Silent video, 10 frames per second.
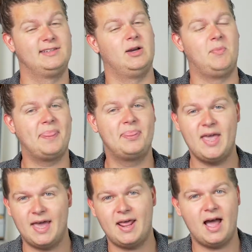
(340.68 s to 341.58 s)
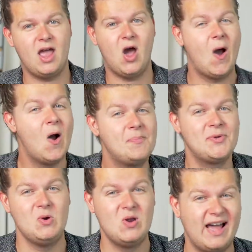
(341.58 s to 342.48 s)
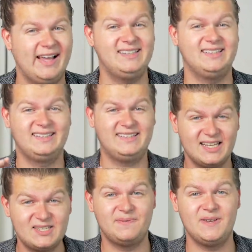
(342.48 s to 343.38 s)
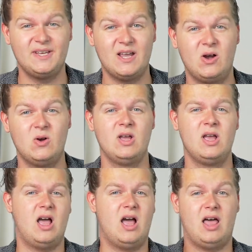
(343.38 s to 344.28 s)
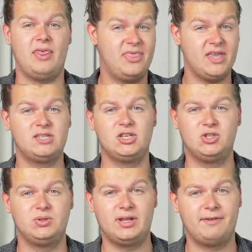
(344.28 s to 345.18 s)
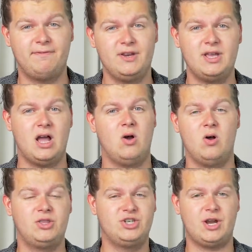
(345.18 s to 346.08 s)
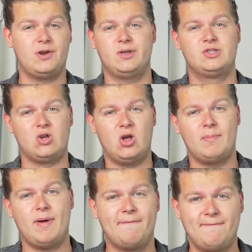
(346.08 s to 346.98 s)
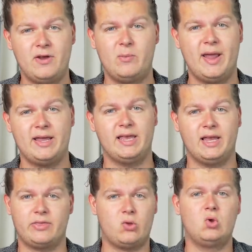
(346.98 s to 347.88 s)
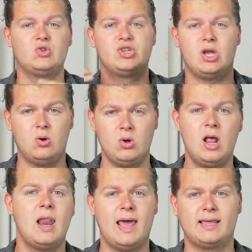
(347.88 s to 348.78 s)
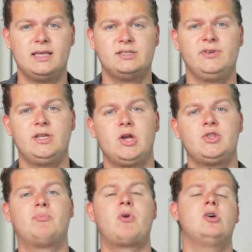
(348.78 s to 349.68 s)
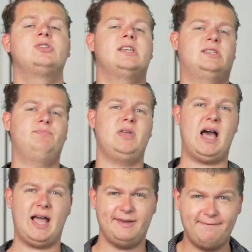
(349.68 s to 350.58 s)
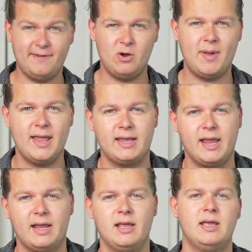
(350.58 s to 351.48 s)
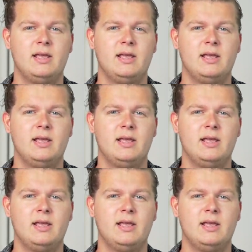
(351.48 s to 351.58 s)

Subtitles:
So with that, I hope you liked this video. This is Shoot That Video, a channel. It's all about filmmaking and also, like this video, the process behind filmmaking.